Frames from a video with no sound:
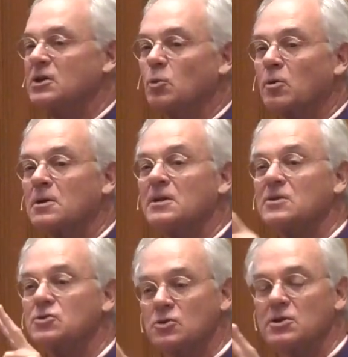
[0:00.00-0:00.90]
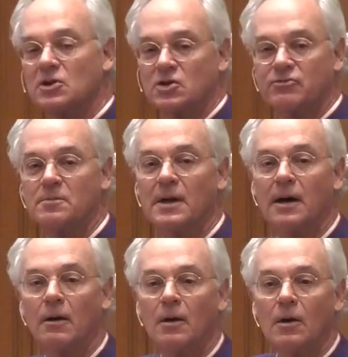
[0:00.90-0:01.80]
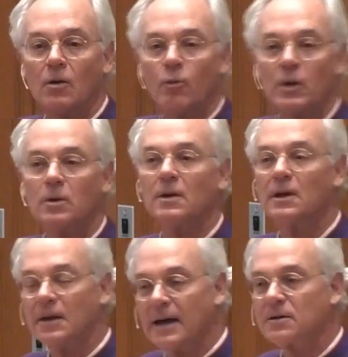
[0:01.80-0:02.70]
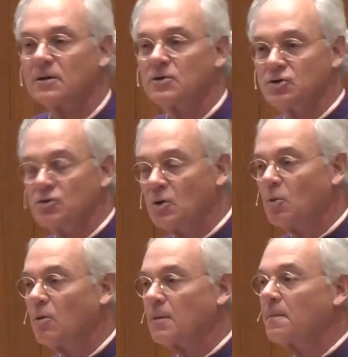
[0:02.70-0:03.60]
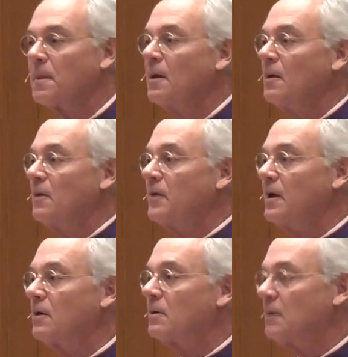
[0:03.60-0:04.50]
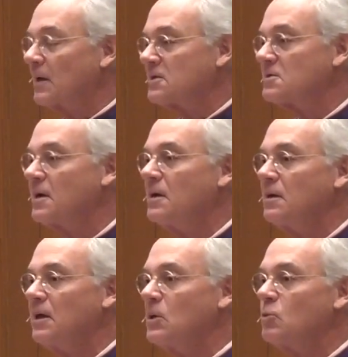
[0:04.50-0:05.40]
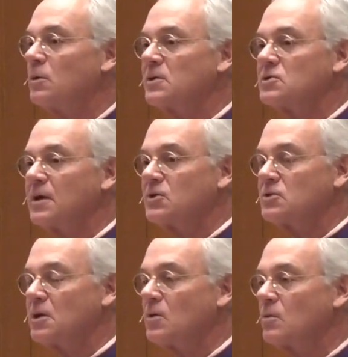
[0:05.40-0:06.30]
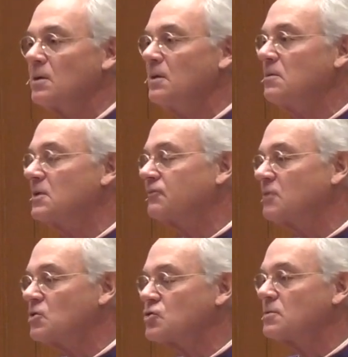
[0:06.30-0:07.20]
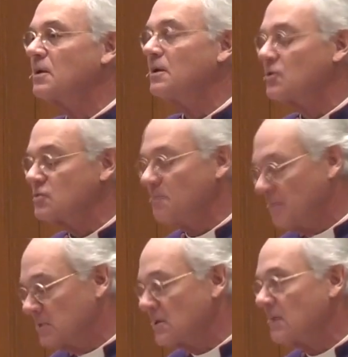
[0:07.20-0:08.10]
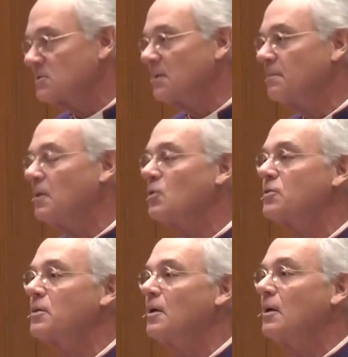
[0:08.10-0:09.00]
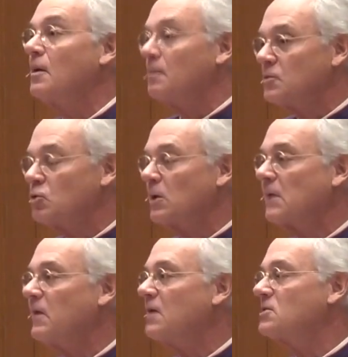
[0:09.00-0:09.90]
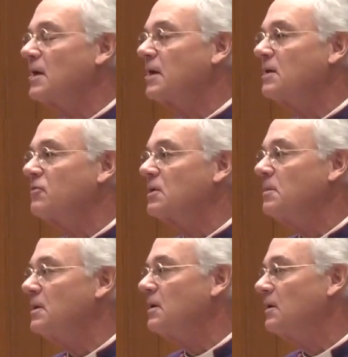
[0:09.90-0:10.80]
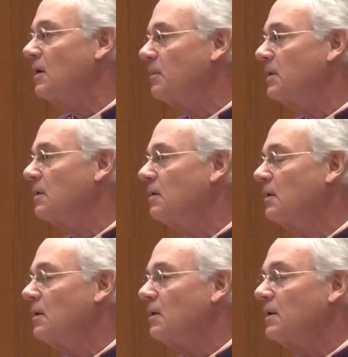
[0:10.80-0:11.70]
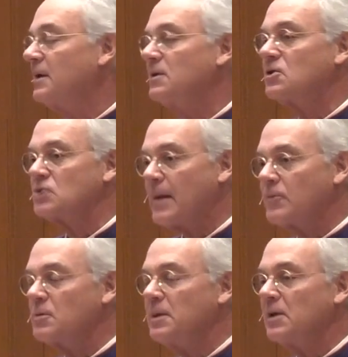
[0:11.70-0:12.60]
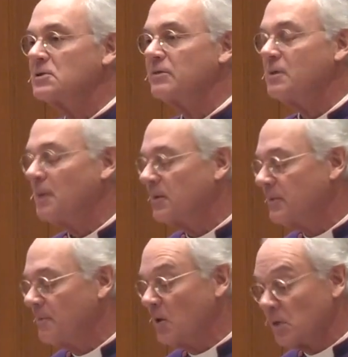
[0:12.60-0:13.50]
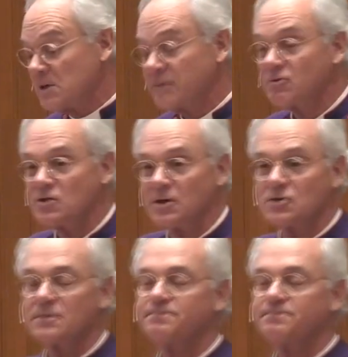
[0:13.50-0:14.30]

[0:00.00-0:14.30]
warden, and then 2 years from now we will elect a junior warden. They are, like I say, equal in stature. The only difference is, besides them both joining the executive committee and helping lead the chapter meetings every month, the only difference is